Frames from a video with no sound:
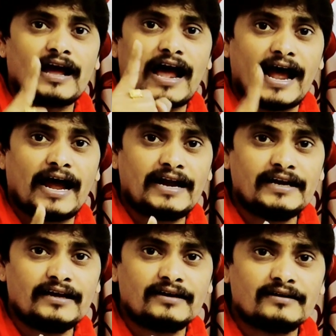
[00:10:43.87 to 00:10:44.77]

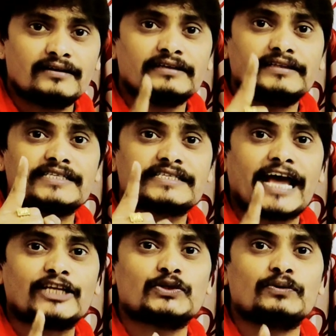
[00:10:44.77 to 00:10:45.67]
and the
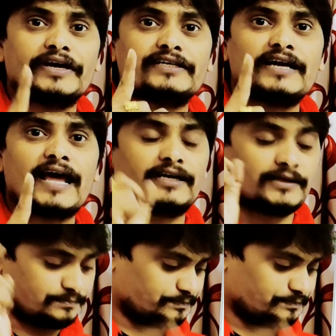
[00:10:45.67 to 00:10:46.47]
saturated atom.